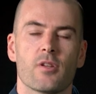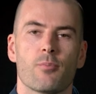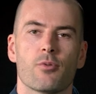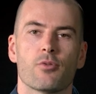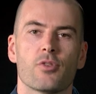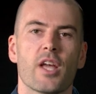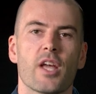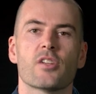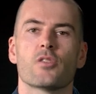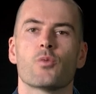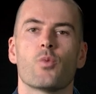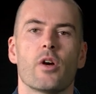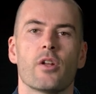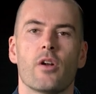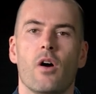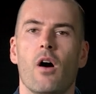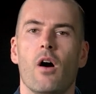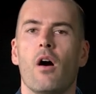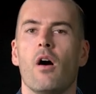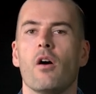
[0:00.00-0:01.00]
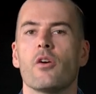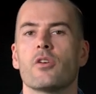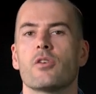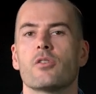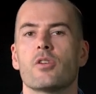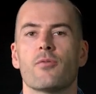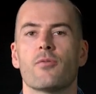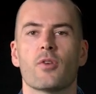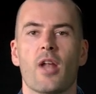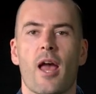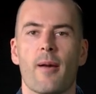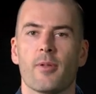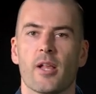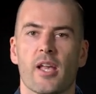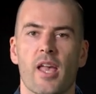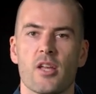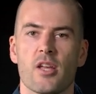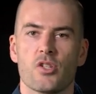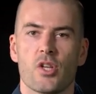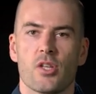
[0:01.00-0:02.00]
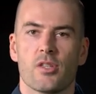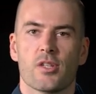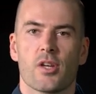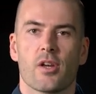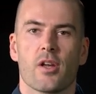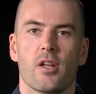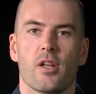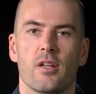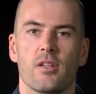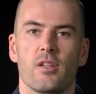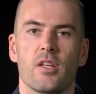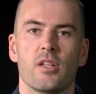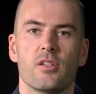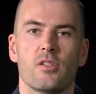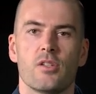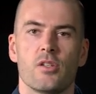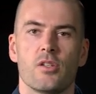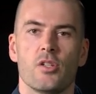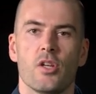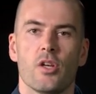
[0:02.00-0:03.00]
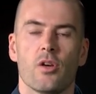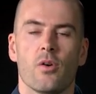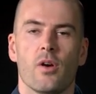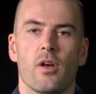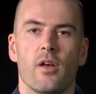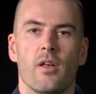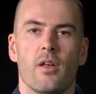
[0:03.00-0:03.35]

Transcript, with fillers: to predict what all your different applications are going to need to do.